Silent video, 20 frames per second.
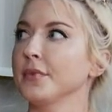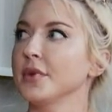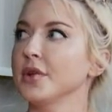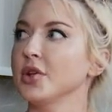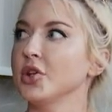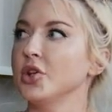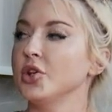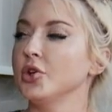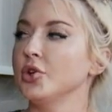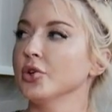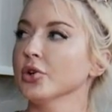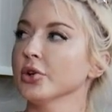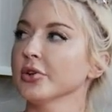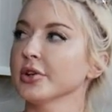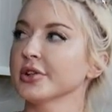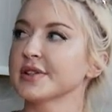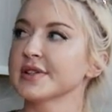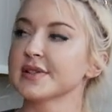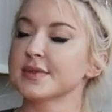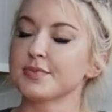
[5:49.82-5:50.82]
You're
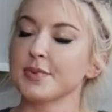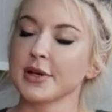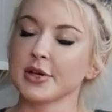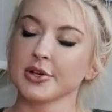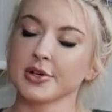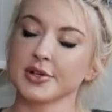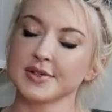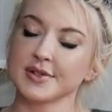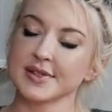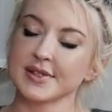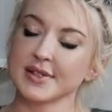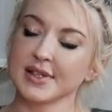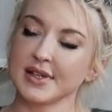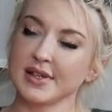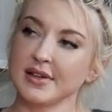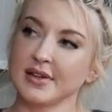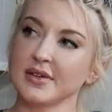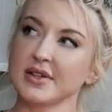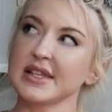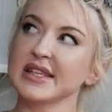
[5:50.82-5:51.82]

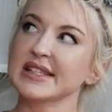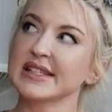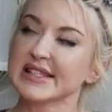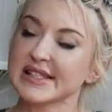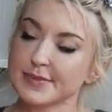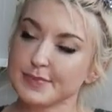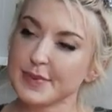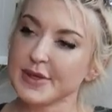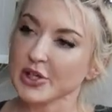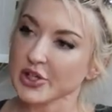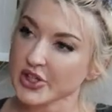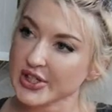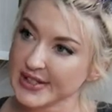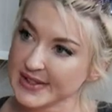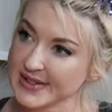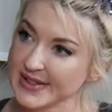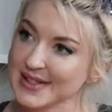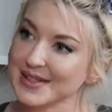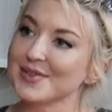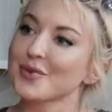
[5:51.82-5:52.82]
experiencing
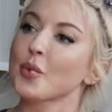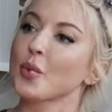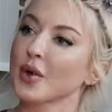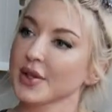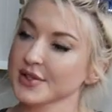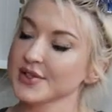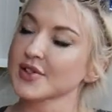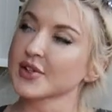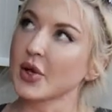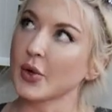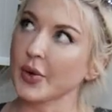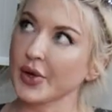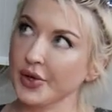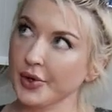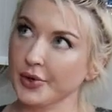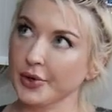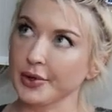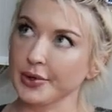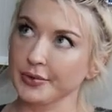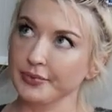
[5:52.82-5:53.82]
experiencing what's going
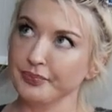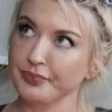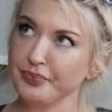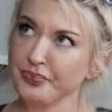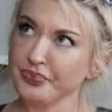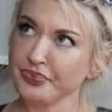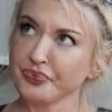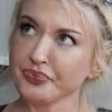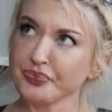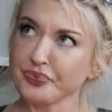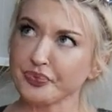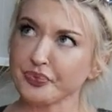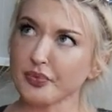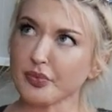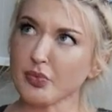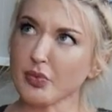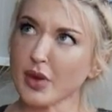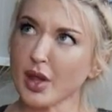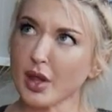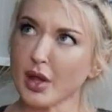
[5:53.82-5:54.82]
on,
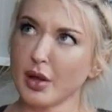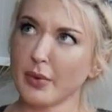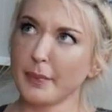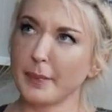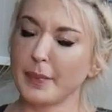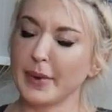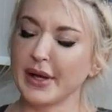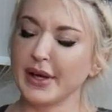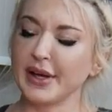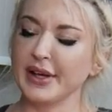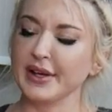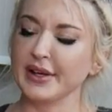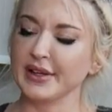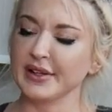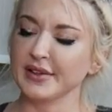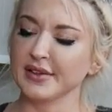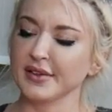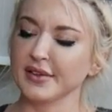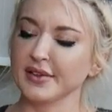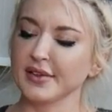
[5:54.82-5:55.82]
but
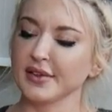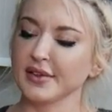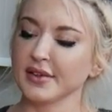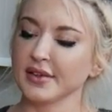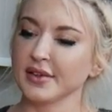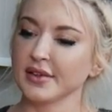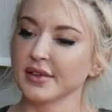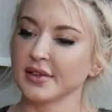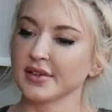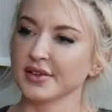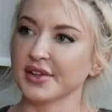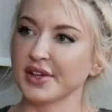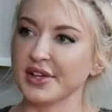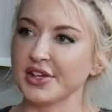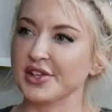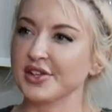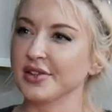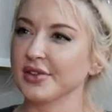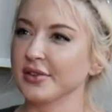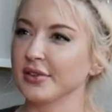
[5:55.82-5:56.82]

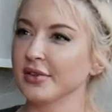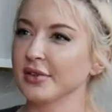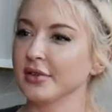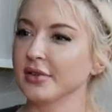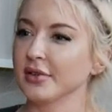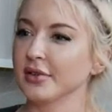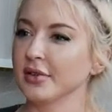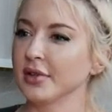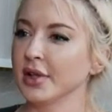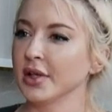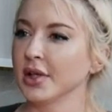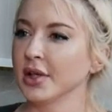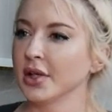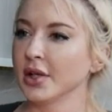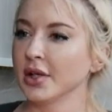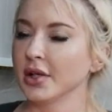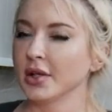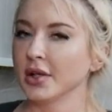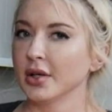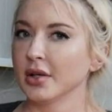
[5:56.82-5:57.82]
like
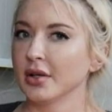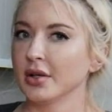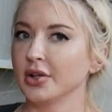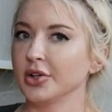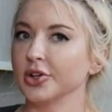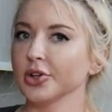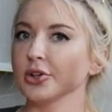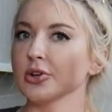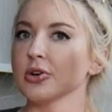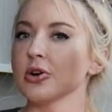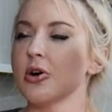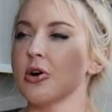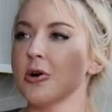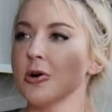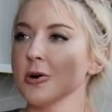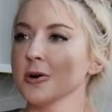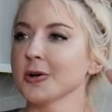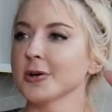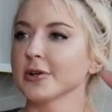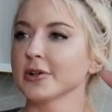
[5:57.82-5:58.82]
your
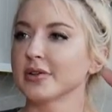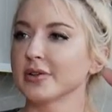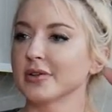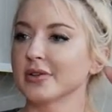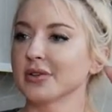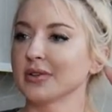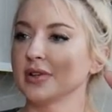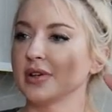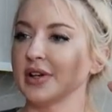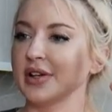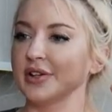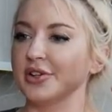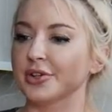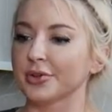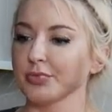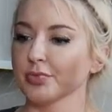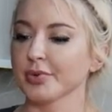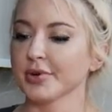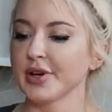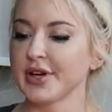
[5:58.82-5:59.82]
heart and
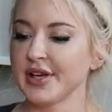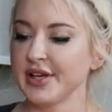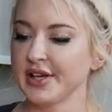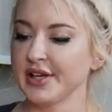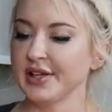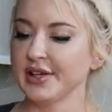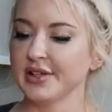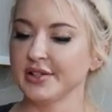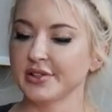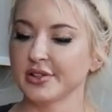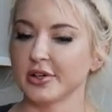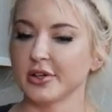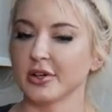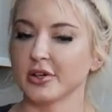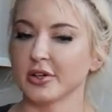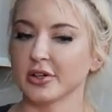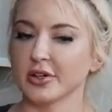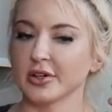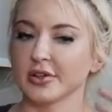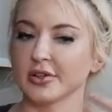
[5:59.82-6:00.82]
your brain
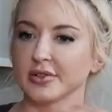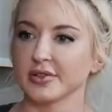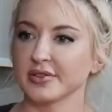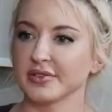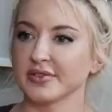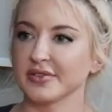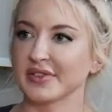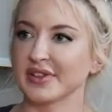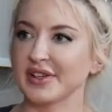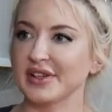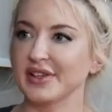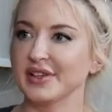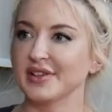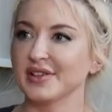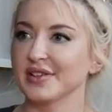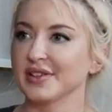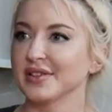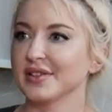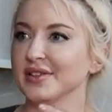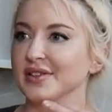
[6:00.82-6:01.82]
are like
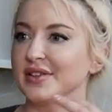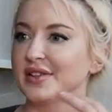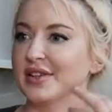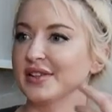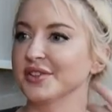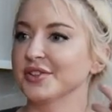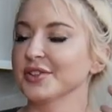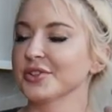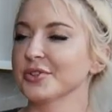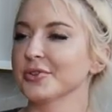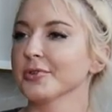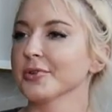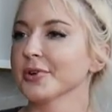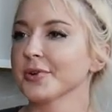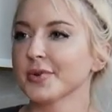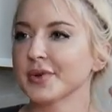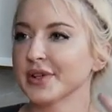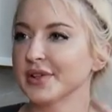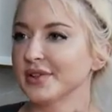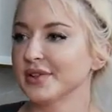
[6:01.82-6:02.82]

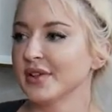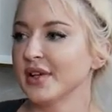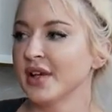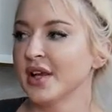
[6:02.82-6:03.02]
incongruent